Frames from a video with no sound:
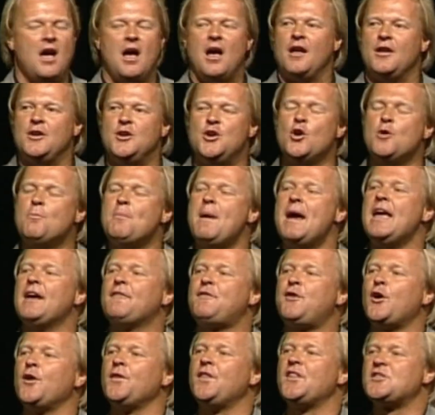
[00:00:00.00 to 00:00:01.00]
You may have
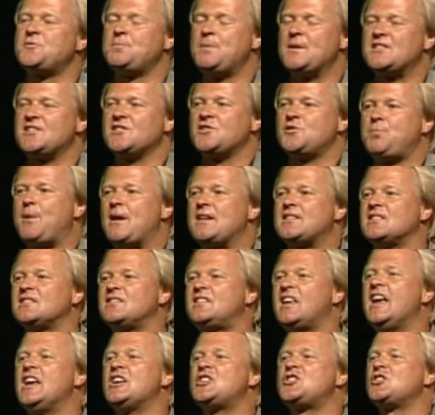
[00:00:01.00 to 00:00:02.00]
heard this business
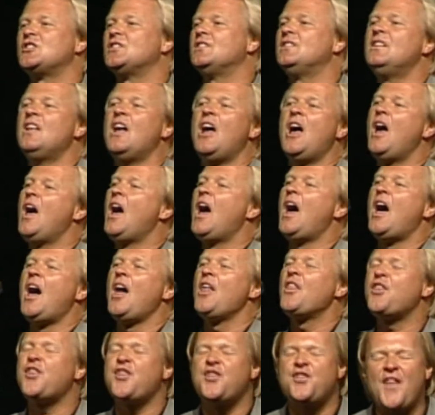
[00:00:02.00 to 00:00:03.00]
presentation
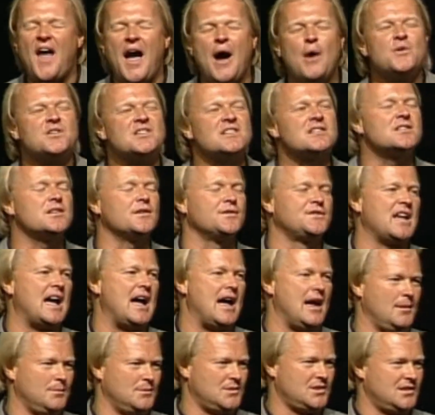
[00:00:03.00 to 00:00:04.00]
thousands of
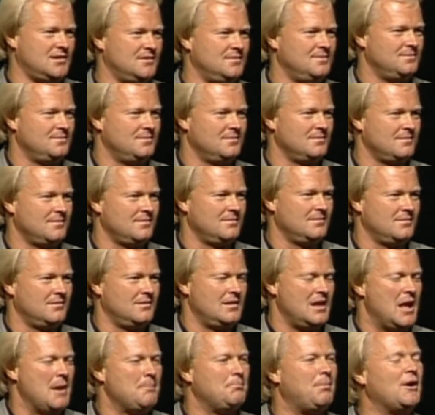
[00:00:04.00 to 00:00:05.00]
times,
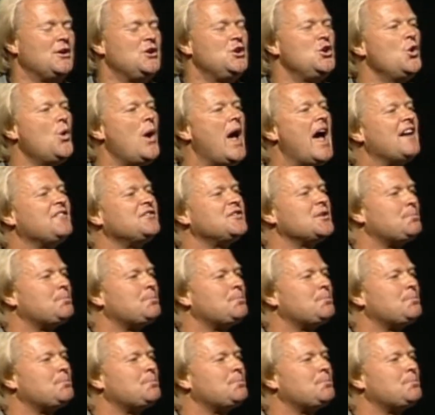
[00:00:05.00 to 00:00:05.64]
but you have to